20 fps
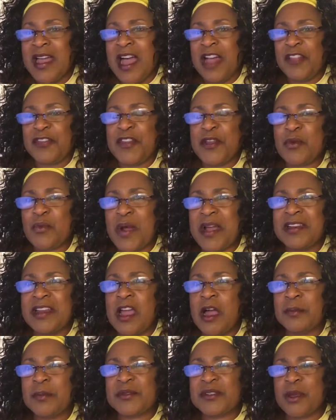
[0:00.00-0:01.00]
I think right
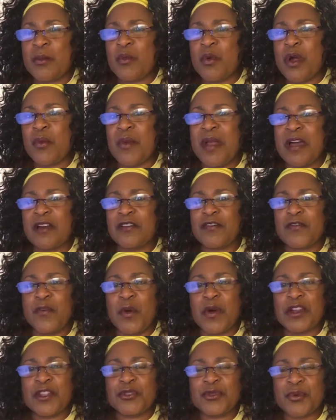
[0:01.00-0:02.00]
now I'm somewhere around
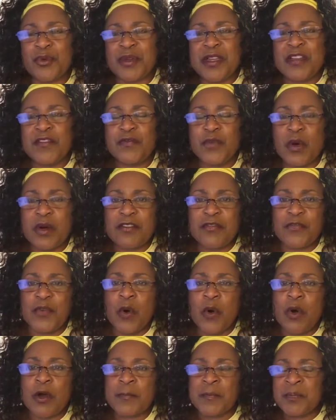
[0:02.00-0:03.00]
43,
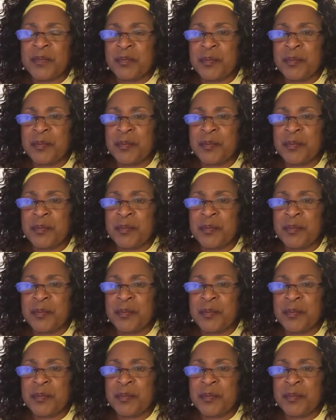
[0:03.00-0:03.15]
44,